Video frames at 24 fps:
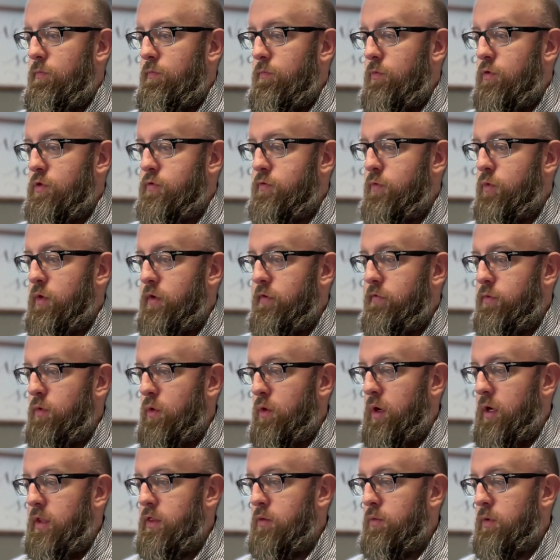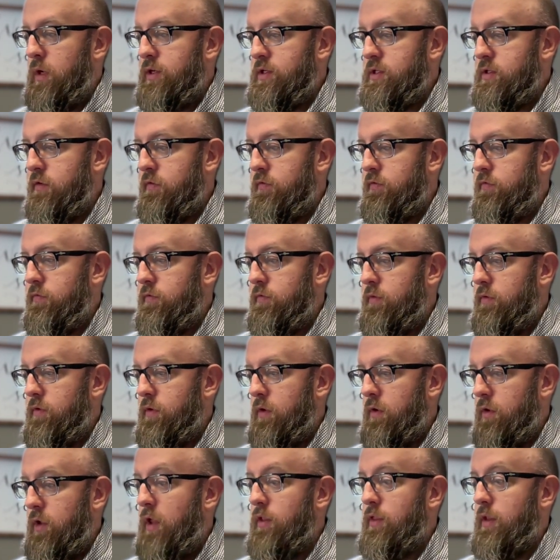Verse 44 And the rest of
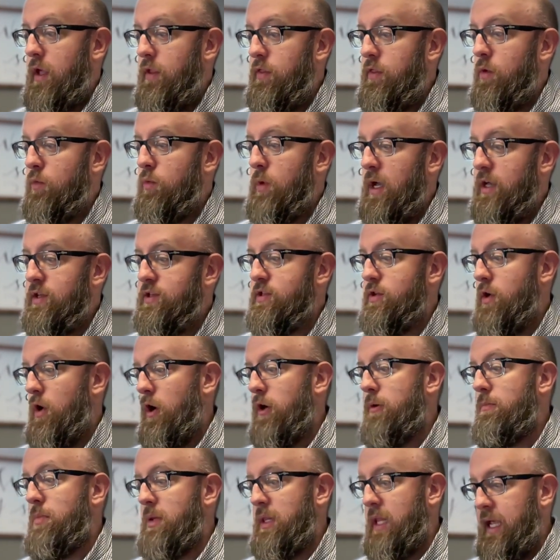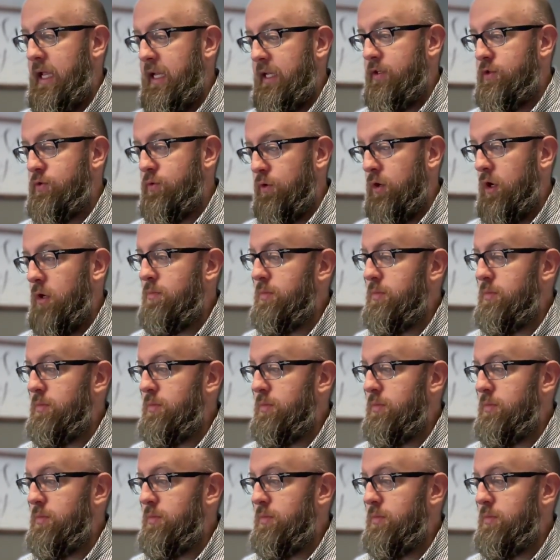and, and the rest on planks or on